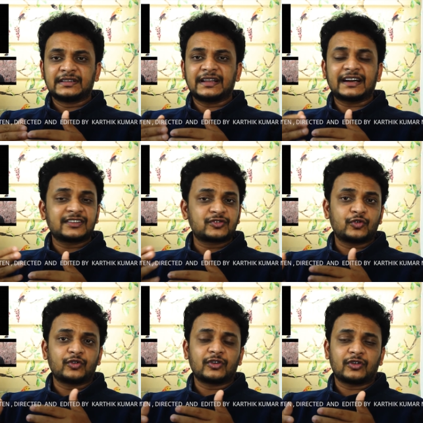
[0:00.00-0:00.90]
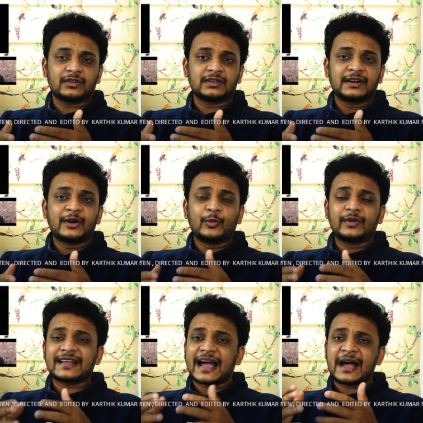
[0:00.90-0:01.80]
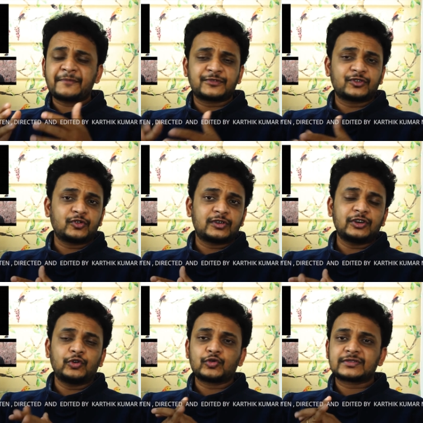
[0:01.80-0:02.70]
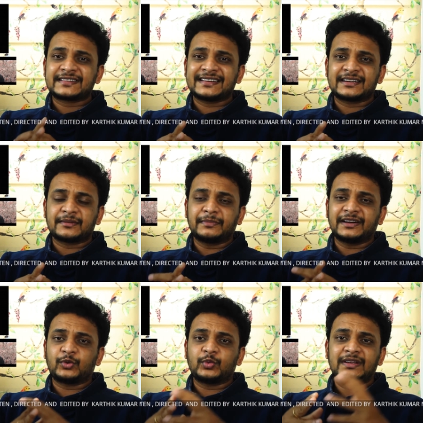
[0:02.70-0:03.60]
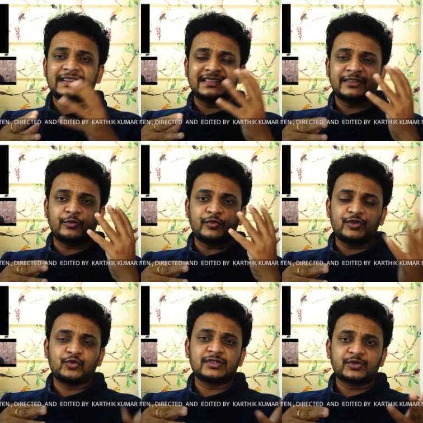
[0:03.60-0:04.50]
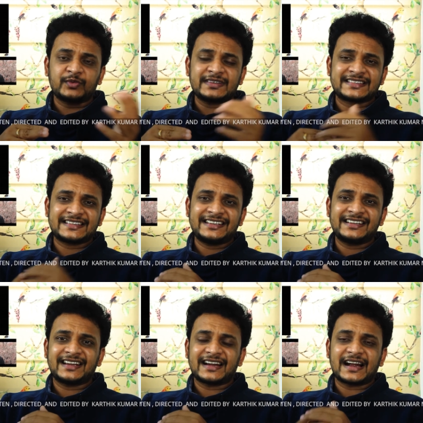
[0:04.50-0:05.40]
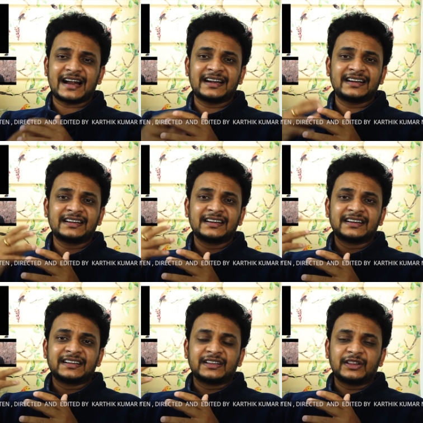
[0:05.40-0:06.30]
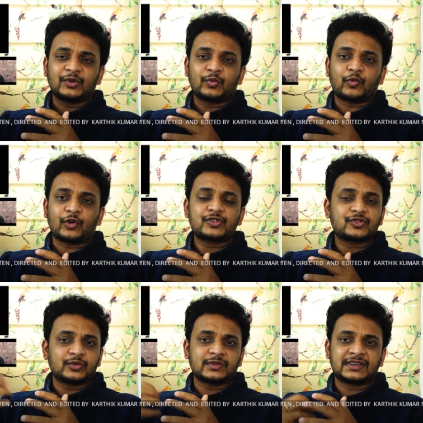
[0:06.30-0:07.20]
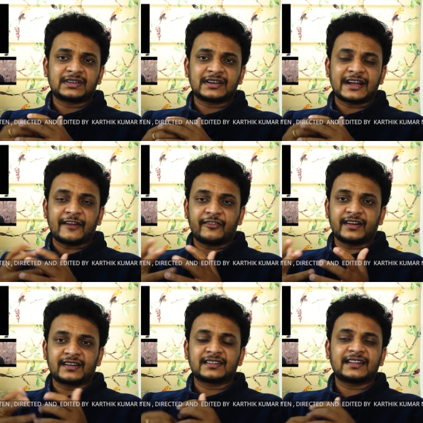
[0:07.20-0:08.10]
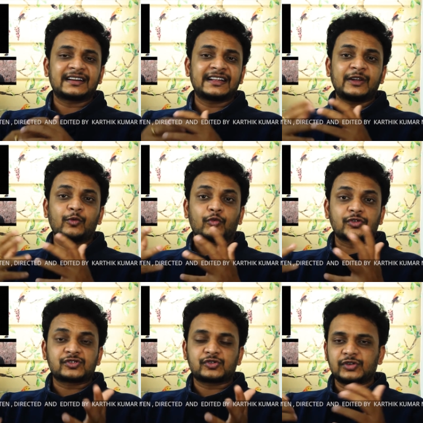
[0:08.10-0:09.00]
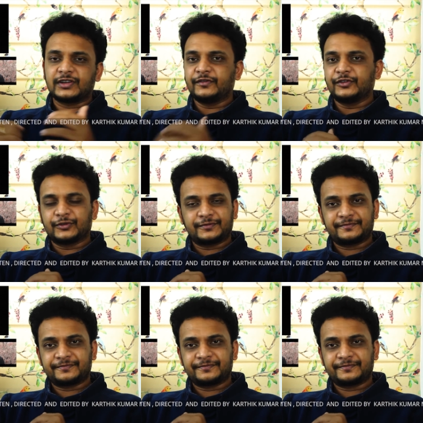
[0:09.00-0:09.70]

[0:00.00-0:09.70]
that is going on, with absolutely no sync between the visuals we see and the voiceover effect that he wants to give you.